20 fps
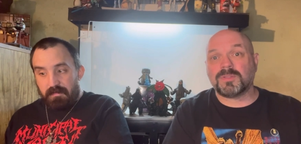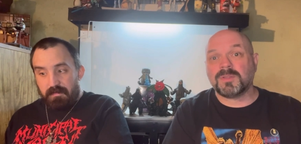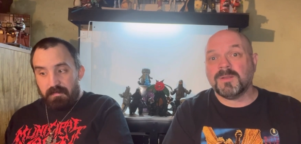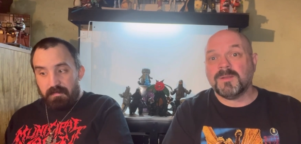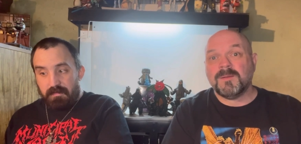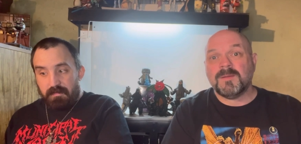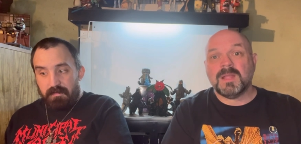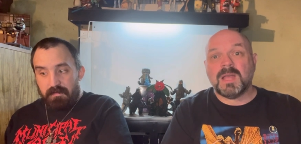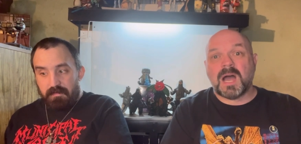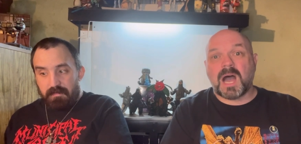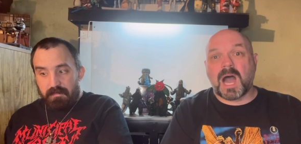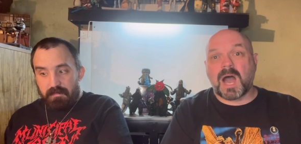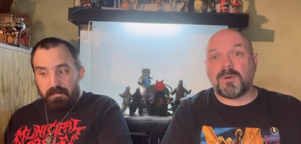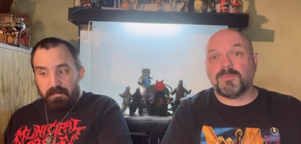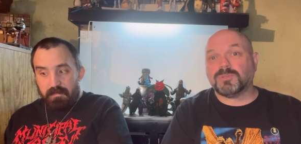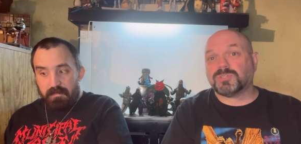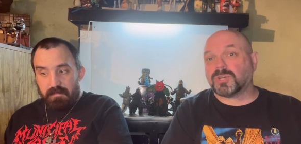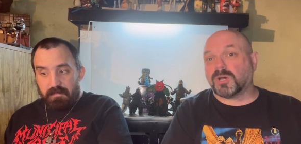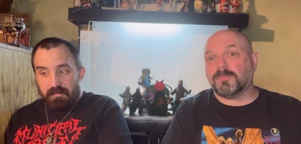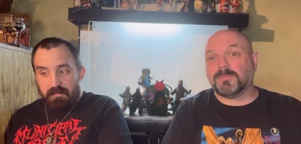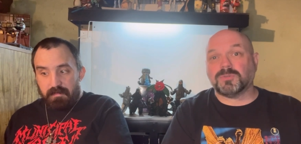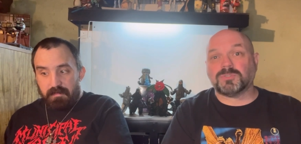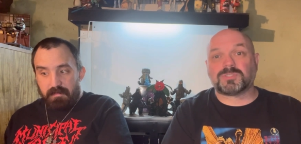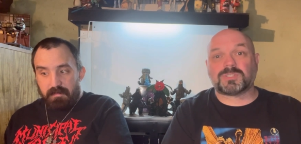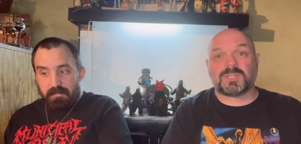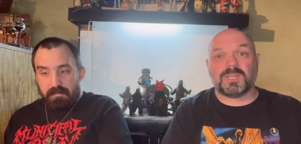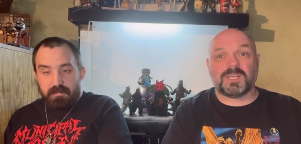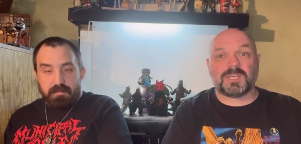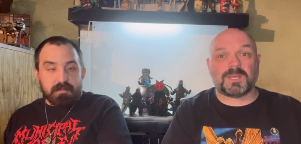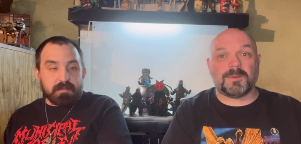Speaker 1: I was almost
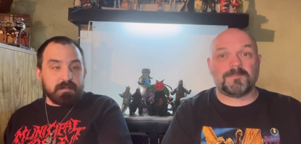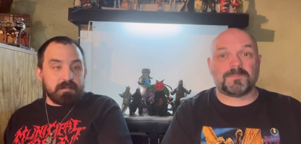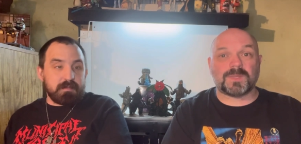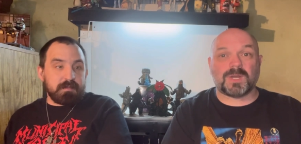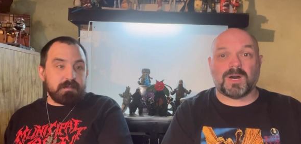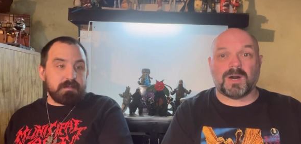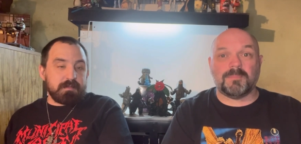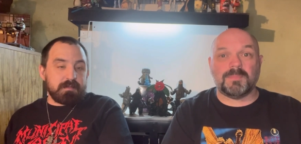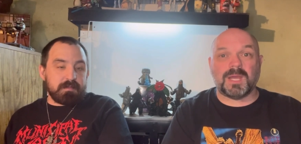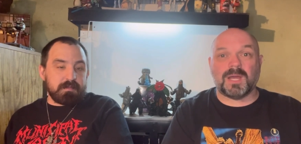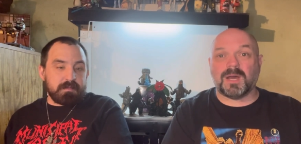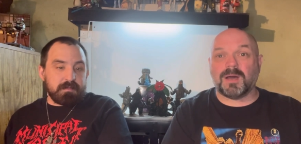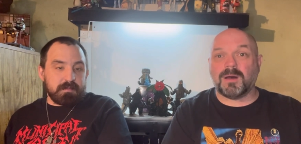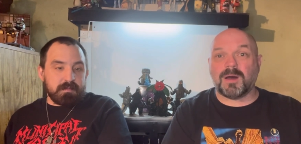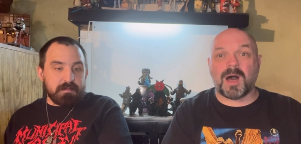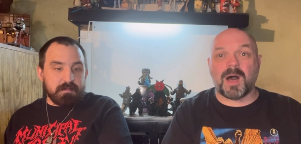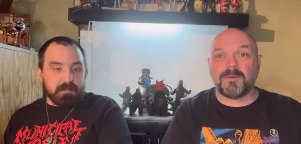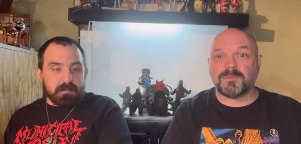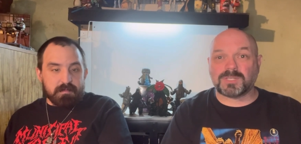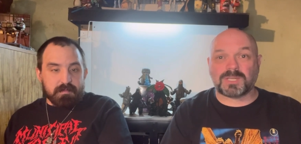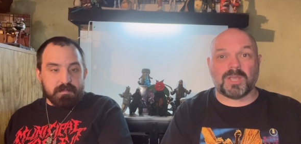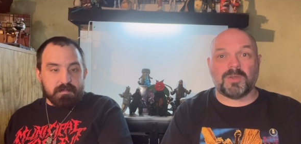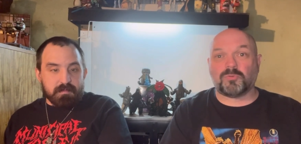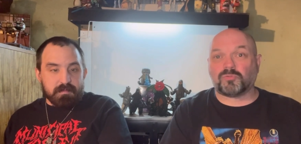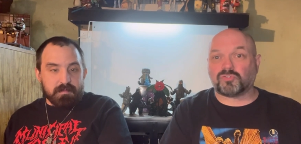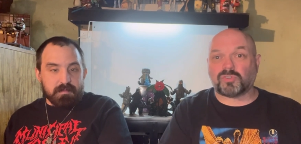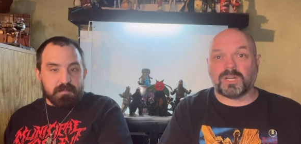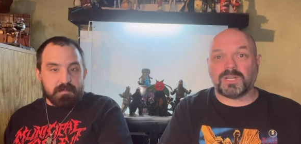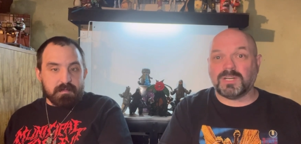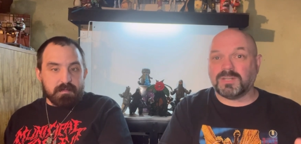thinking, oh man, I was getting ready
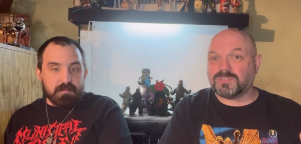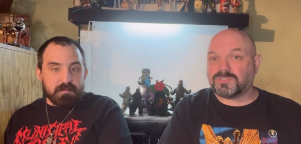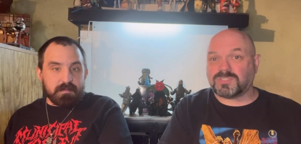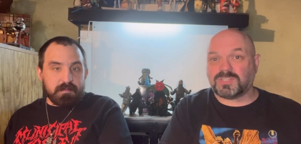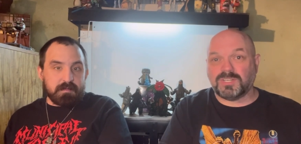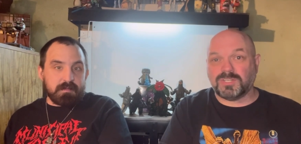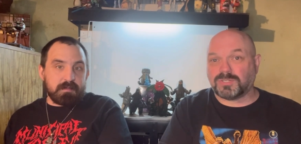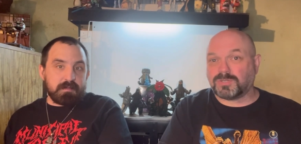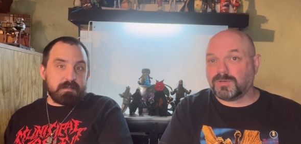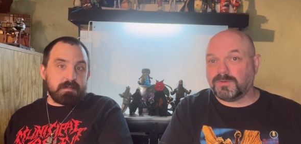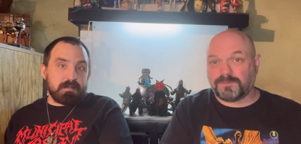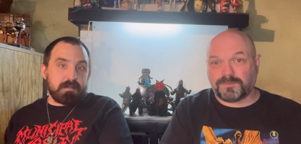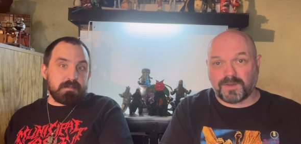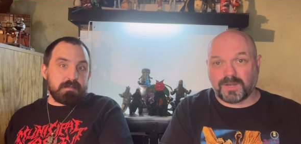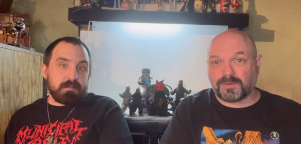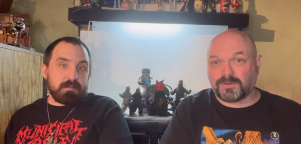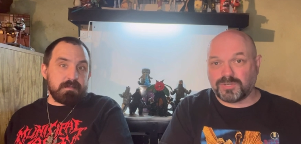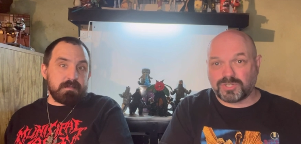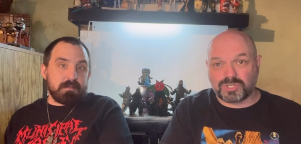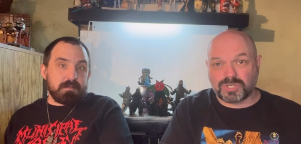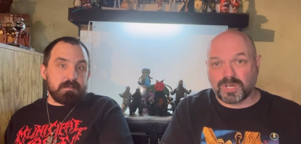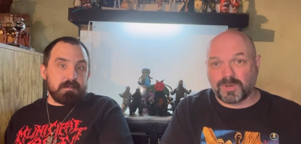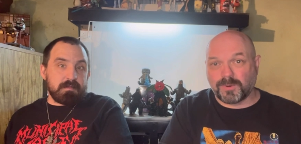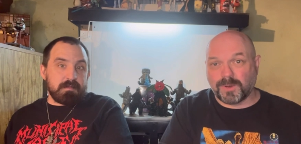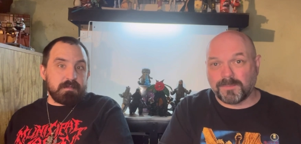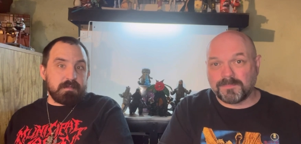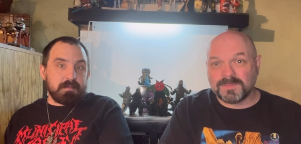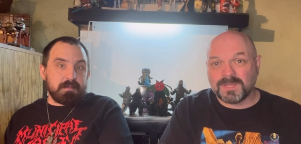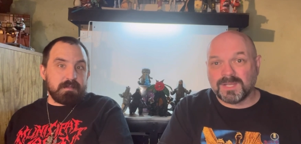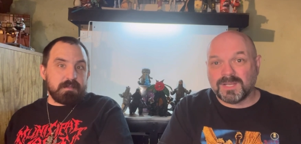to see the two fairies show up.
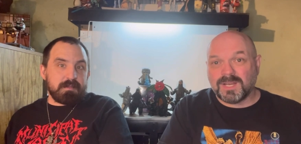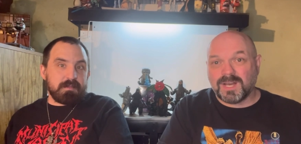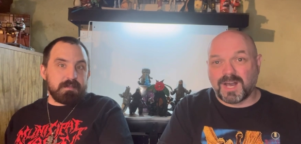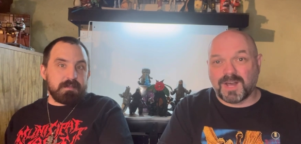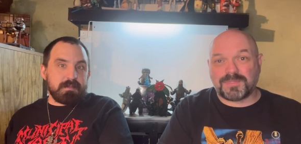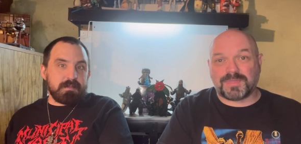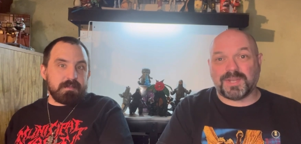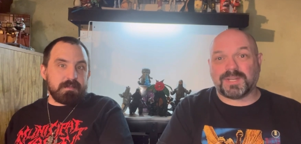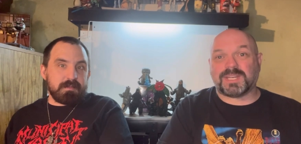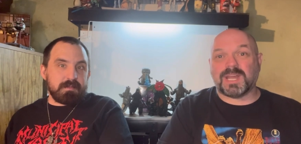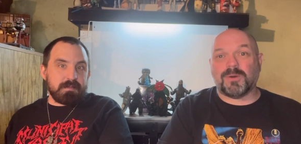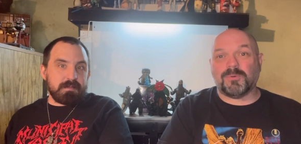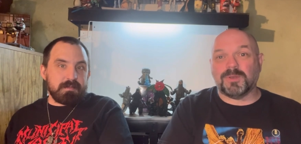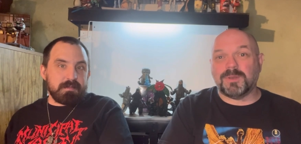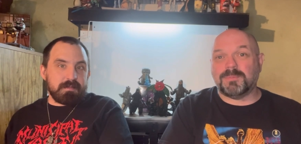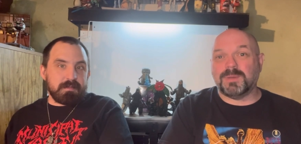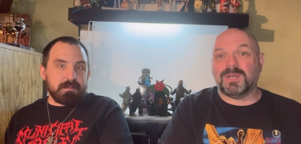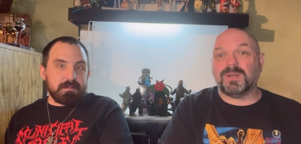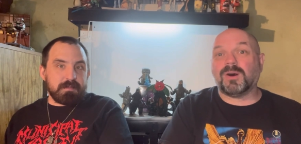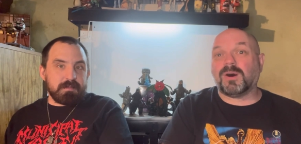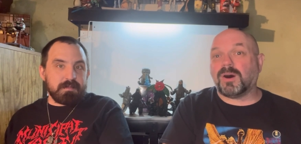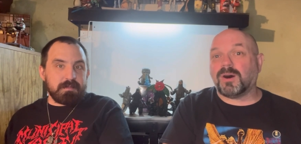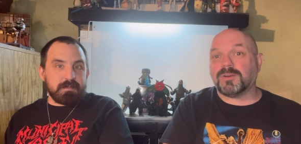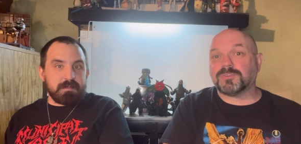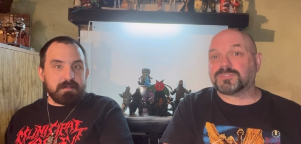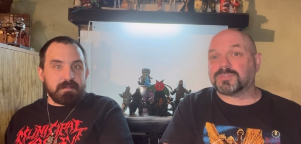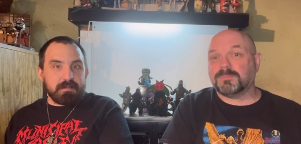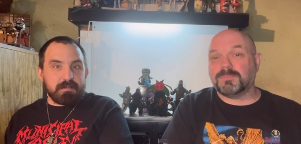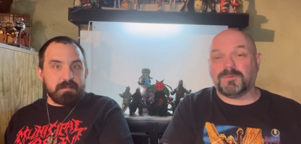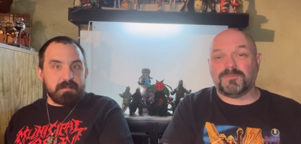I think that would have been awesome if
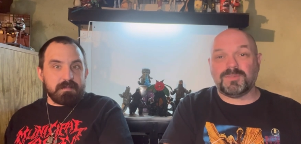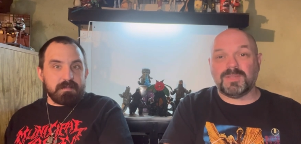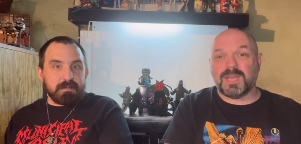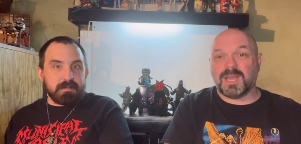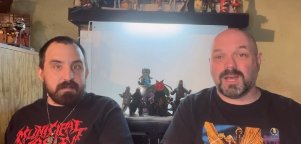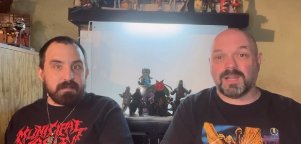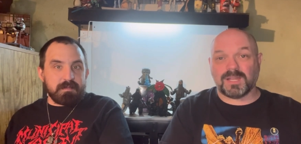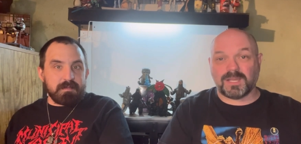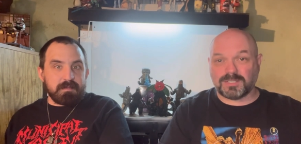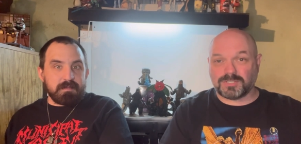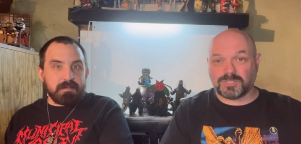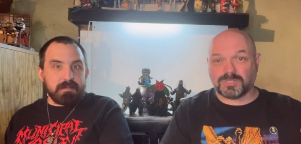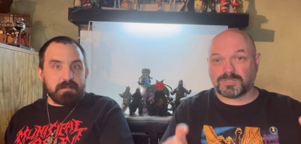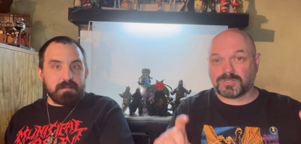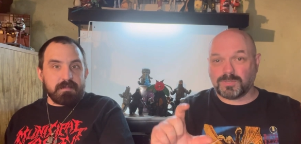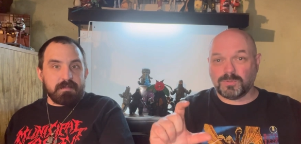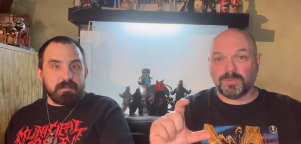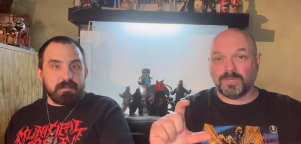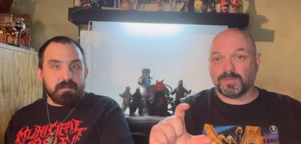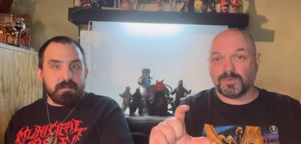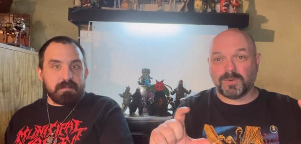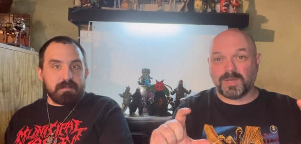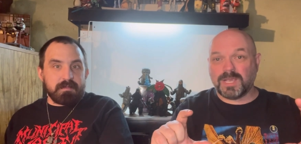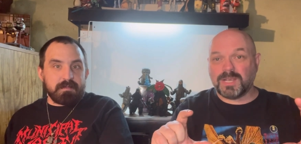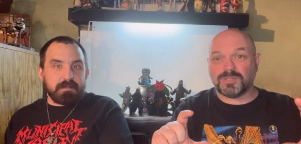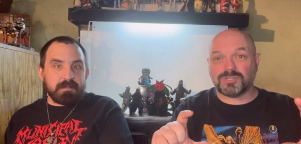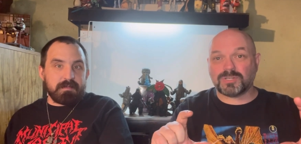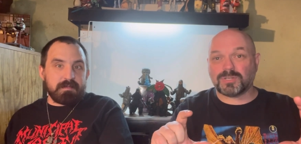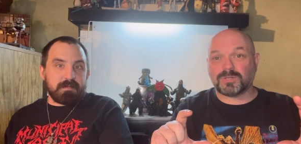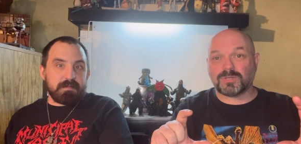you had like just two little Asian
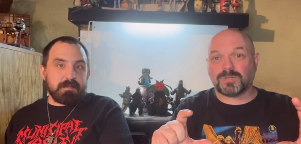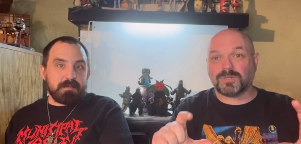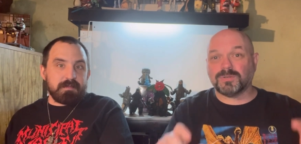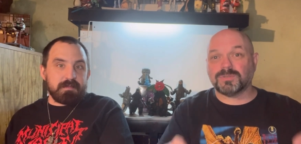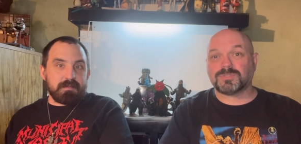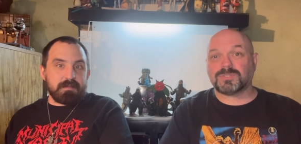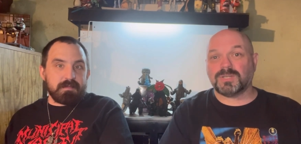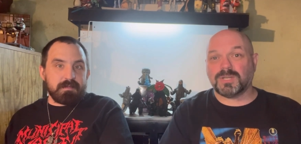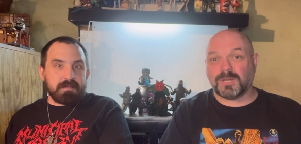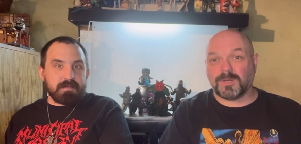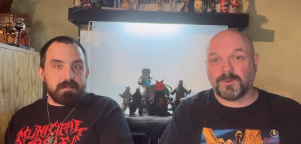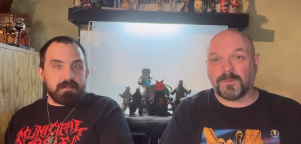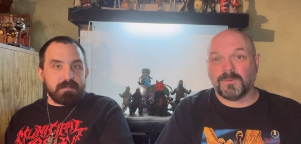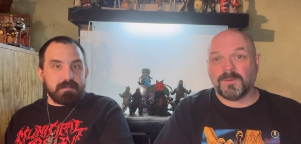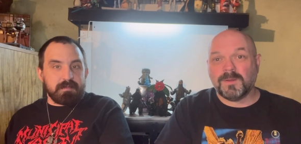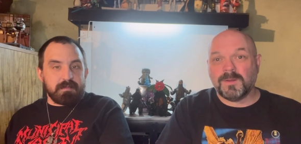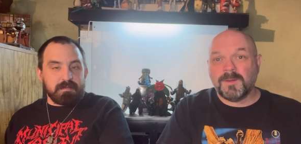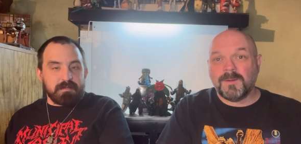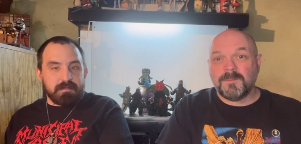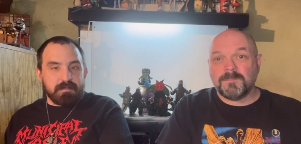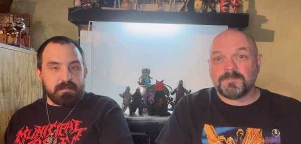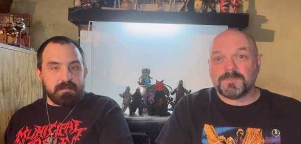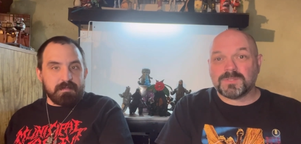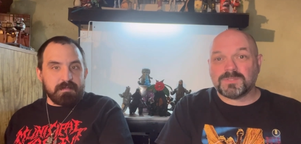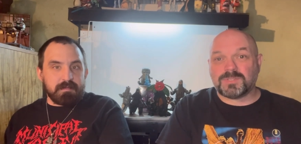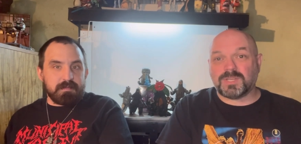girls, you know, singing the